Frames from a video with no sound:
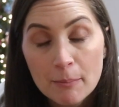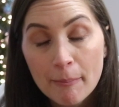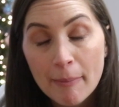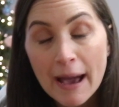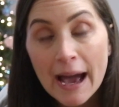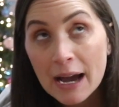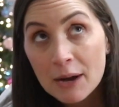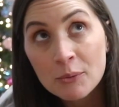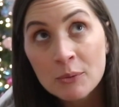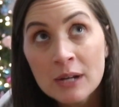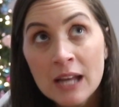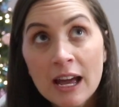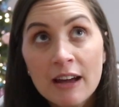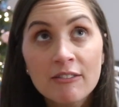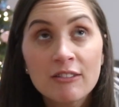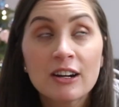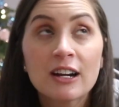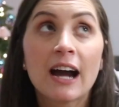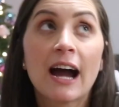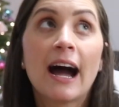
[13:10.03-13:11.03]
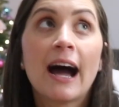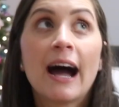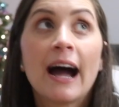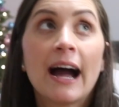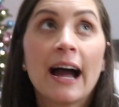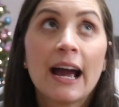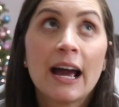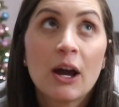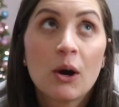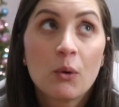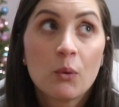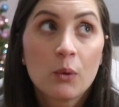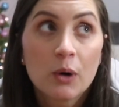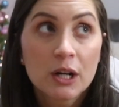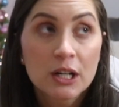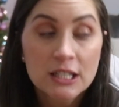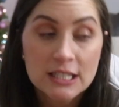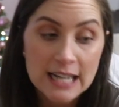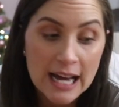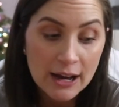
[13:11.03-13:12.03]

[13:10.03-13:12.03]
Back whenever I worked